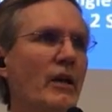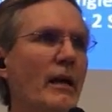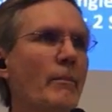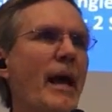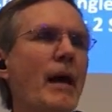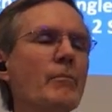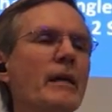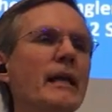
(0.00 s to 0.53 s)

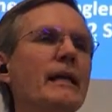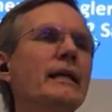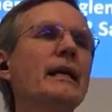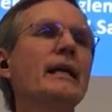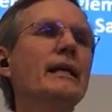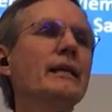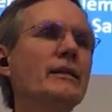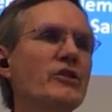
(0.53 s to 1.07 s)
how many
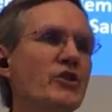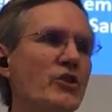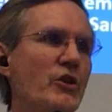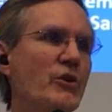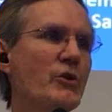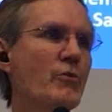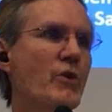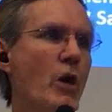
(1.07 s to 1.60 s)
kids do
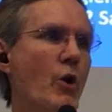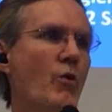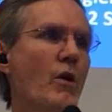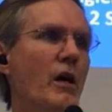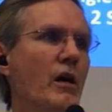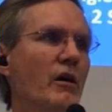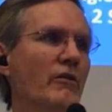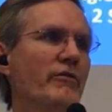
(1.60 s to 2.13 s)
you know
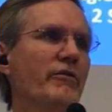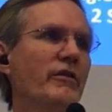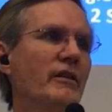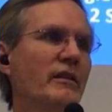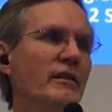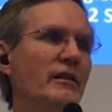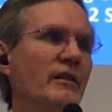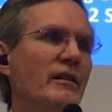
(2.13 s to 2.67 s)
of
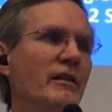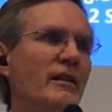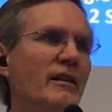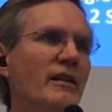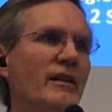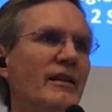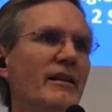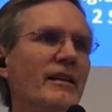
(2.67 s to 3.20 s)

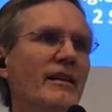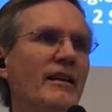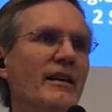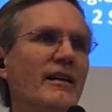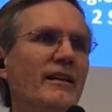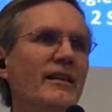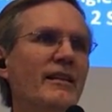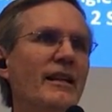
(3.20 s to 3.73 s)

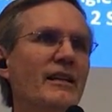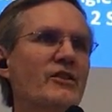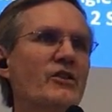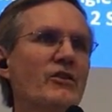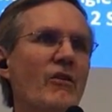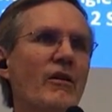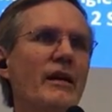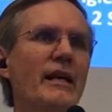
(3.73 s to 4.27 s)
that
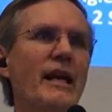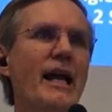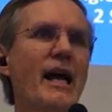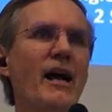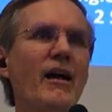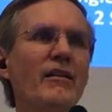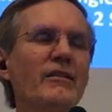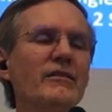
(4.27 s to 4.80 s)
started
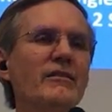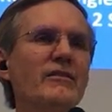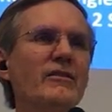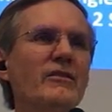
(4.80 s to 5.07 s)
out